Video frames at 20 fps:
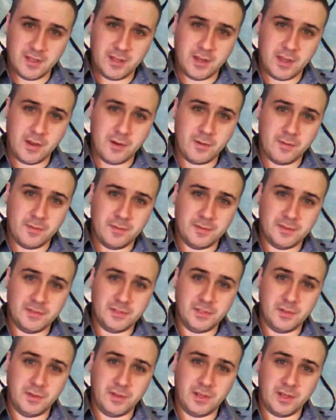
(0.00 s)

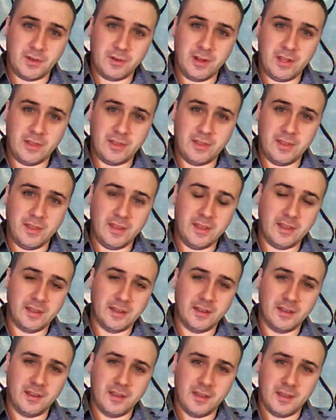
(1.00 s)
Doing a great
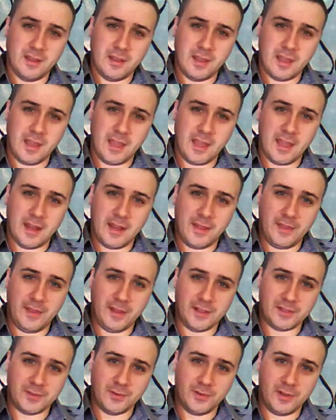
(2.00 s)
thing, and I
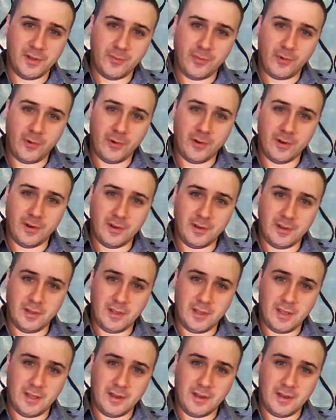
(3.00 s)
think it's really important,